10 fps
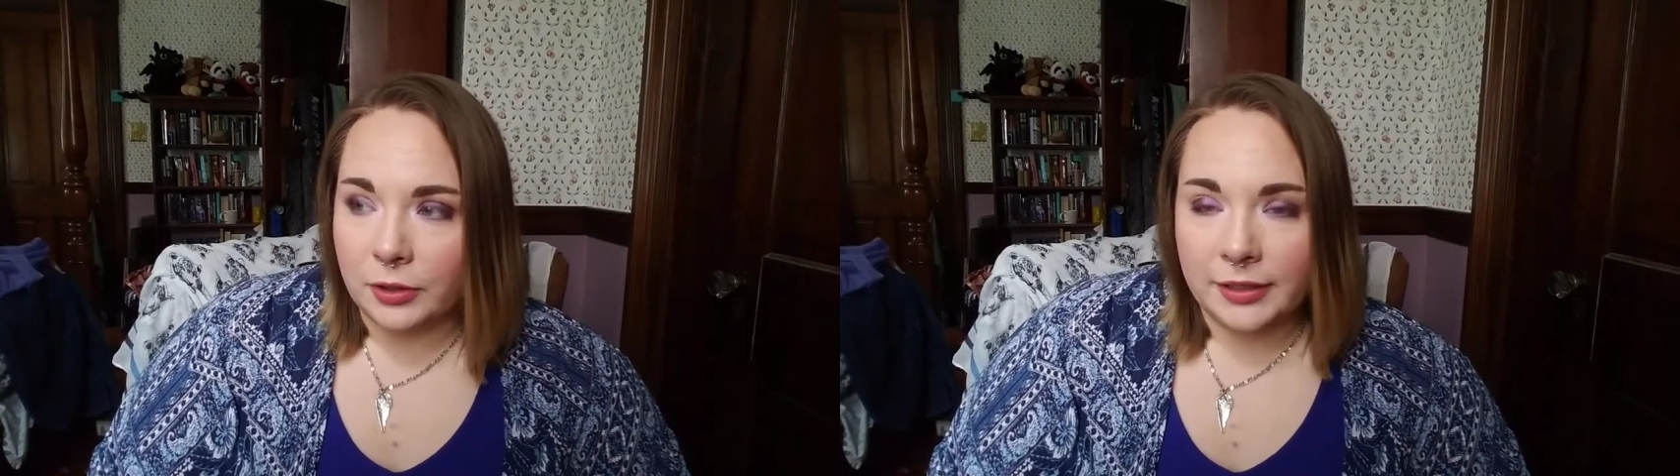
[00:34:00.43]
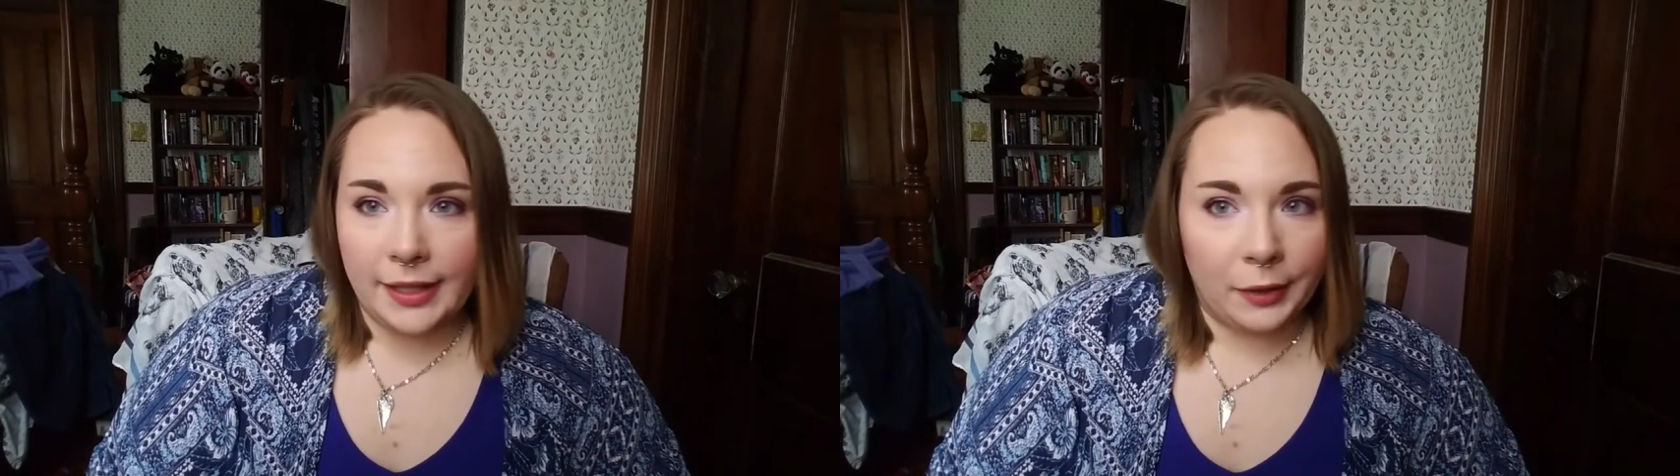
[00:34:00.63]

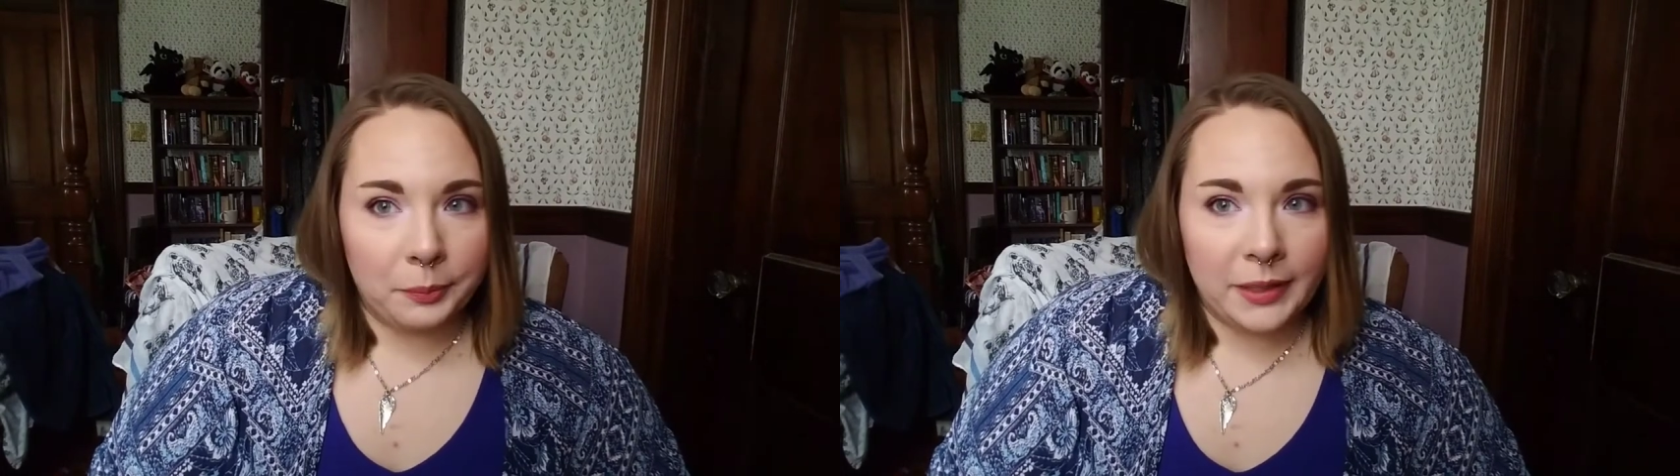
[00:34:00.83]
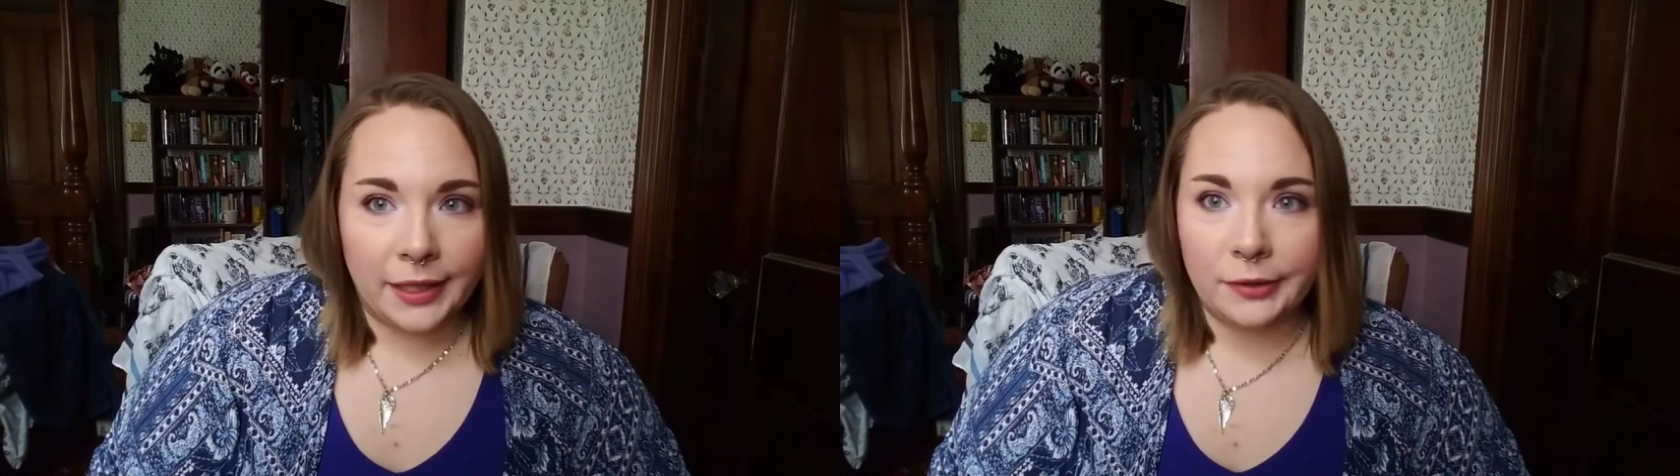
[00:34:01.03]
I don't
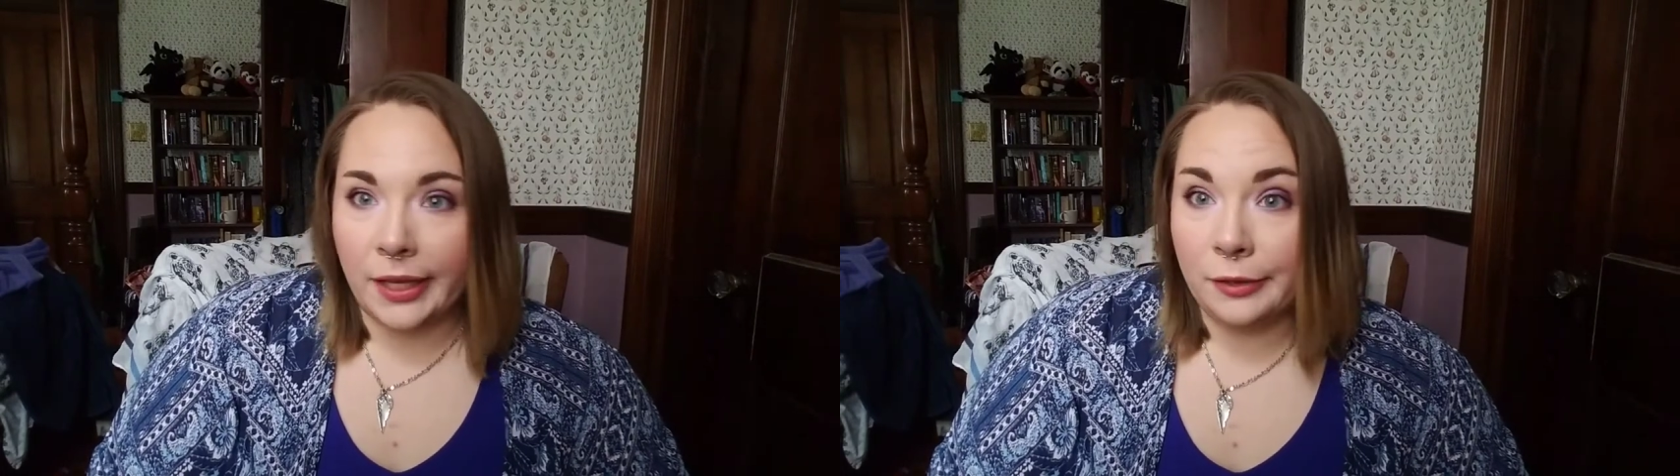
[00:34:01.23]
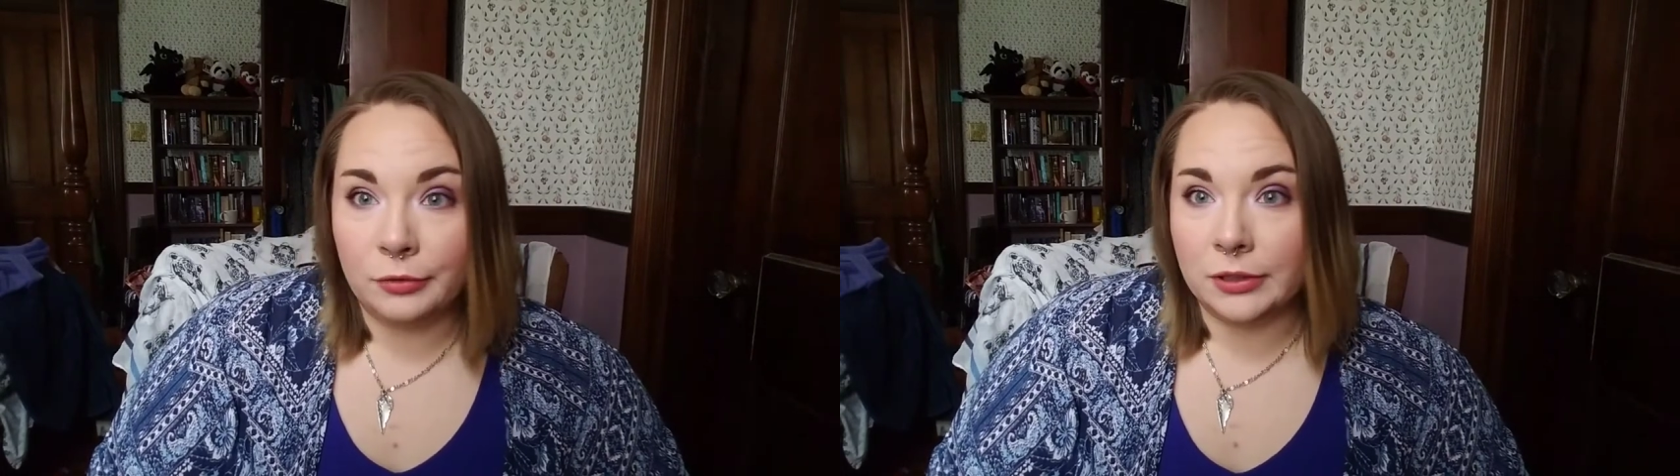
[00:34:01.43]
really, like,
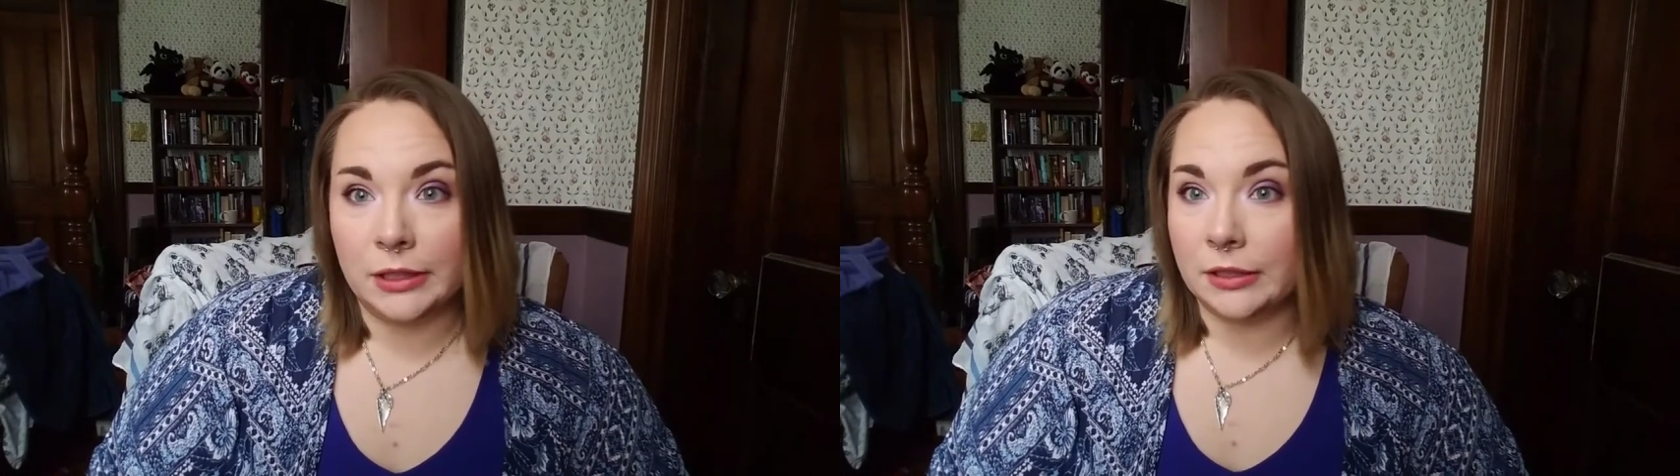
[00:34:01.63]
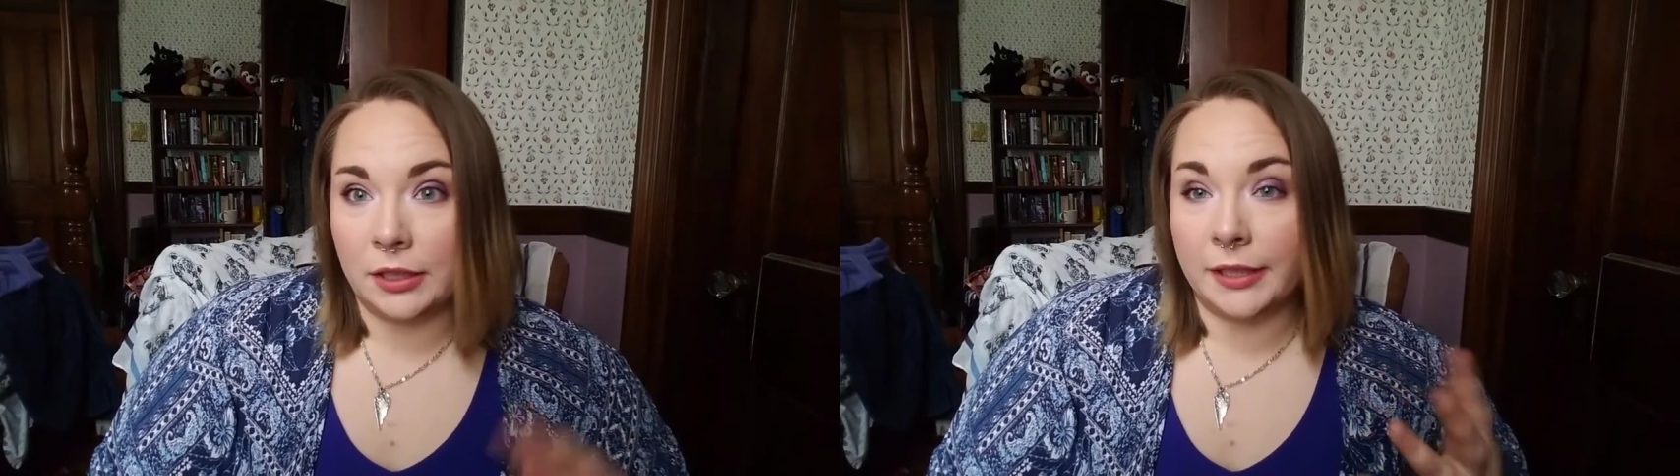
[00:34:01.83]
they're
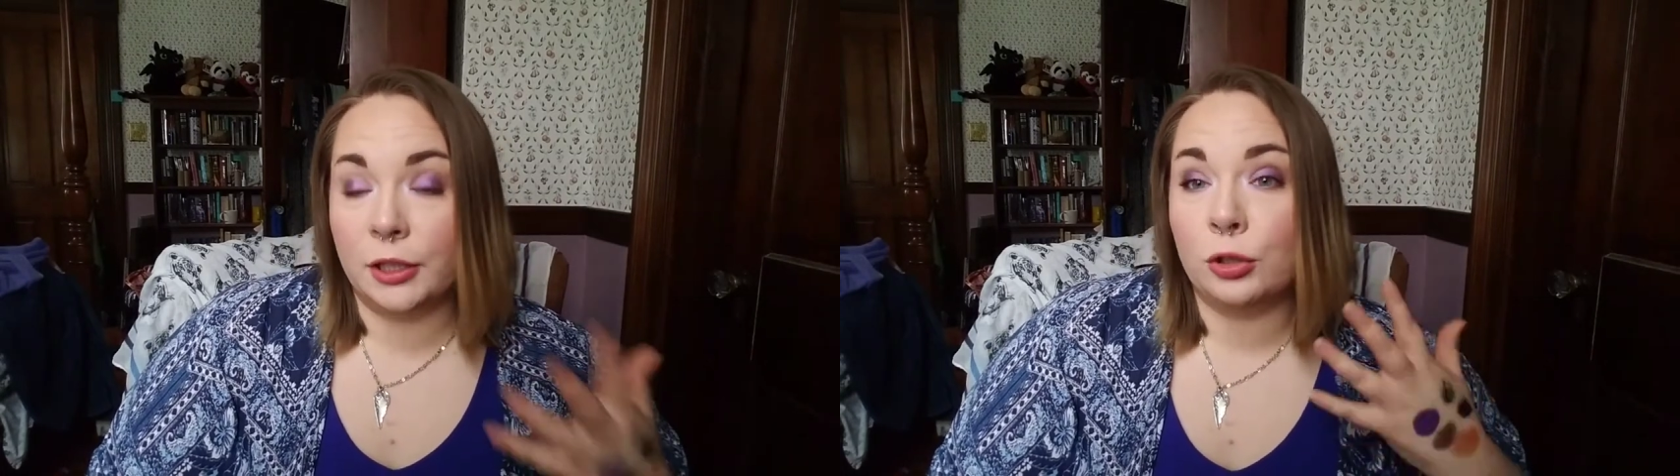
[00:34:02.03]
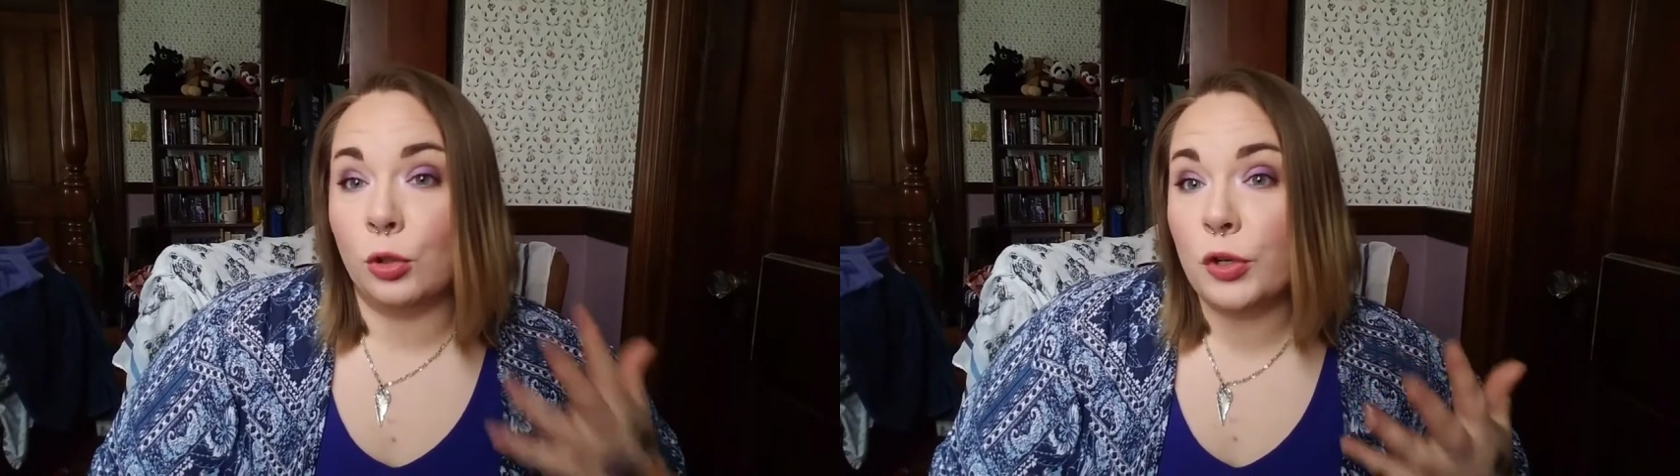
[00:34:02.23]
gorgeous.
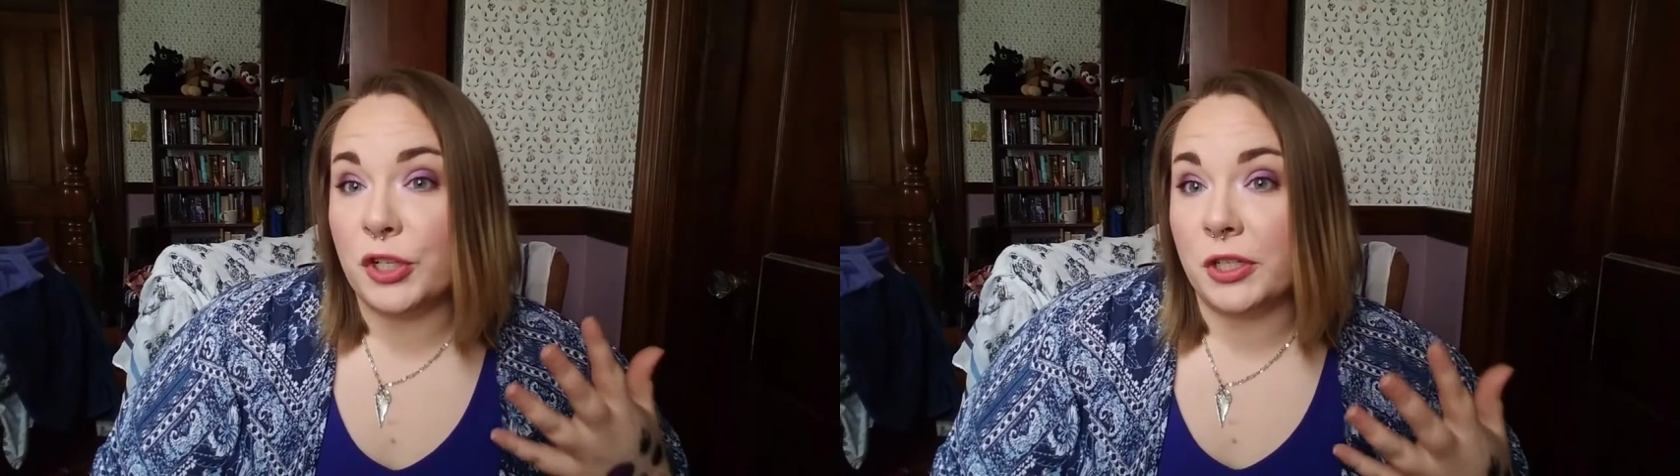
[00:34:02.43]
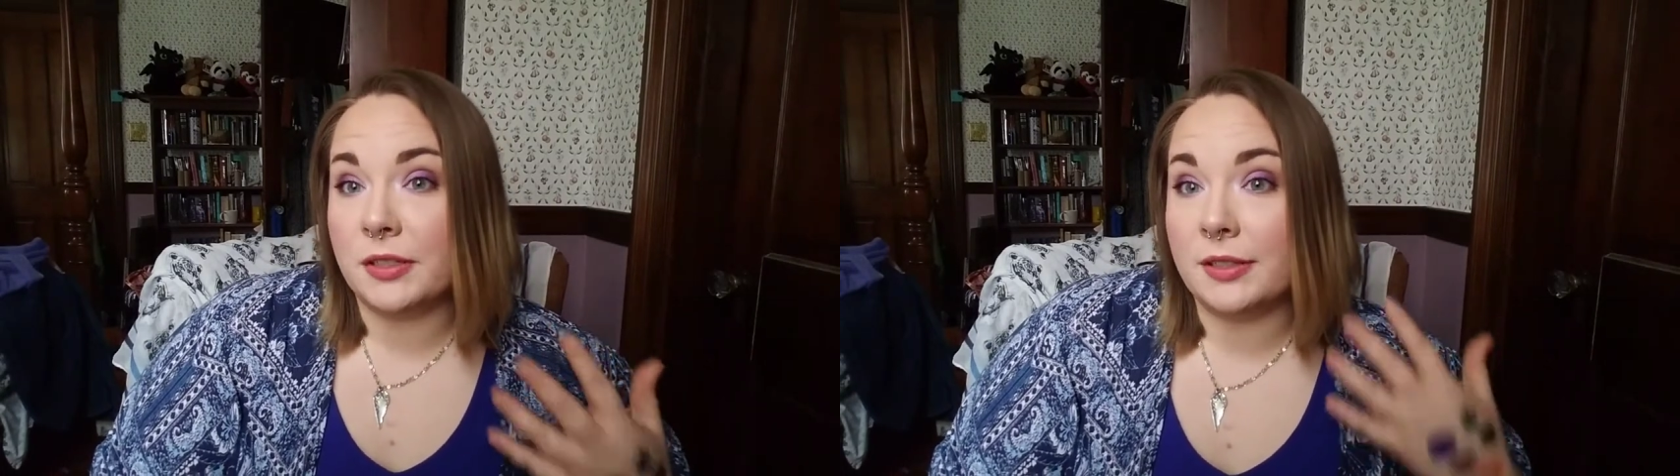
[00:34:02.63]
I
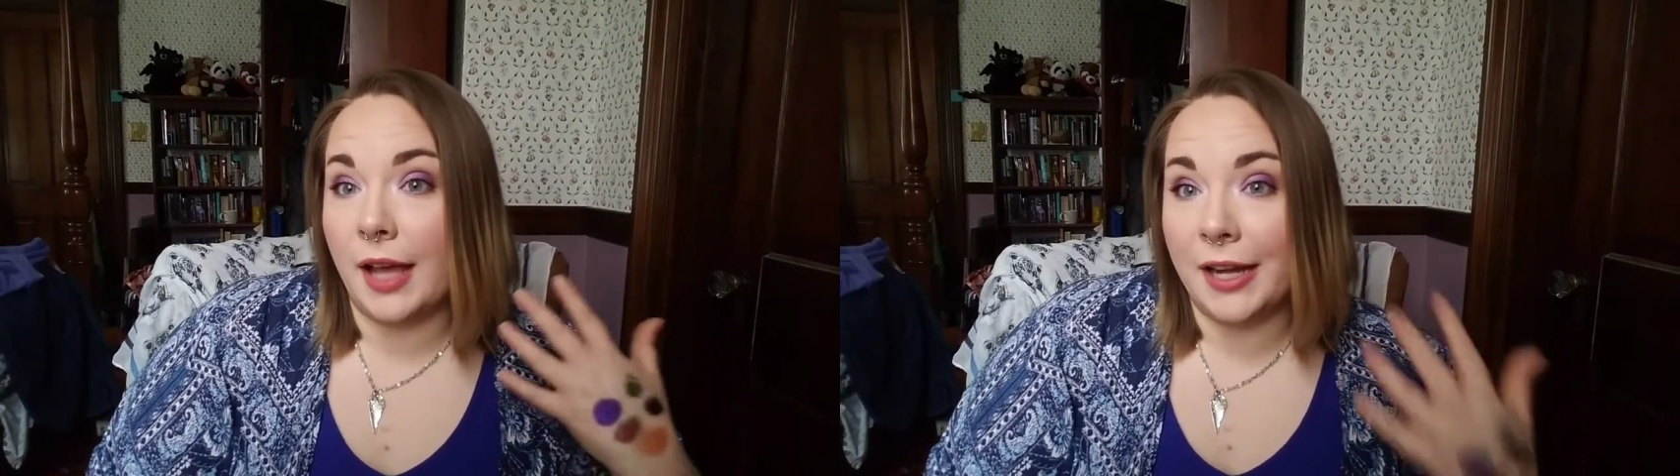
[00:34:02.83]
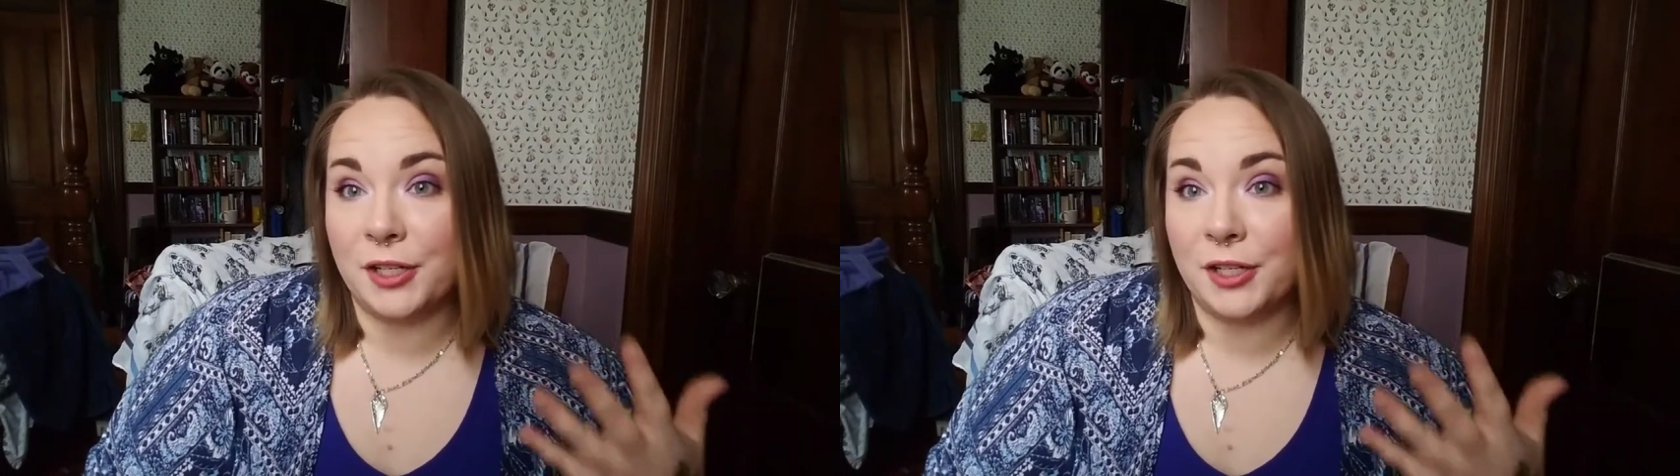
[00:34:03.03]
just don't